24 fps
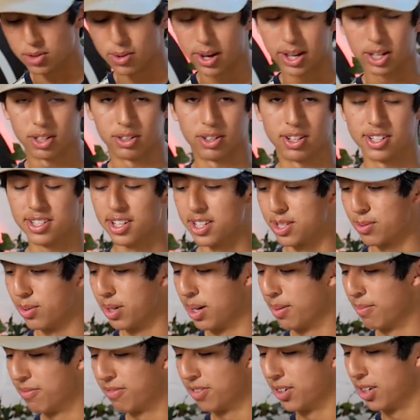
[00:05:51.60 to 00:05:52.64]
know why I greased this
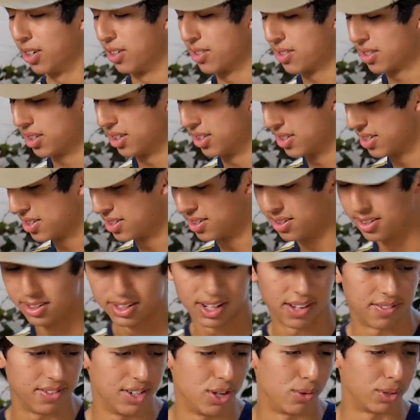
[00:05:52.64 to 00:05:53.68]
one up first, because
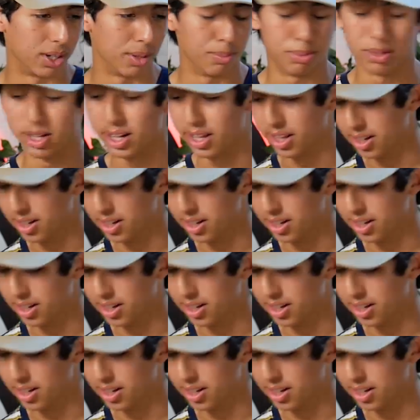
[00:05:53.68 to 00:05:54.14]
I have nowhere to put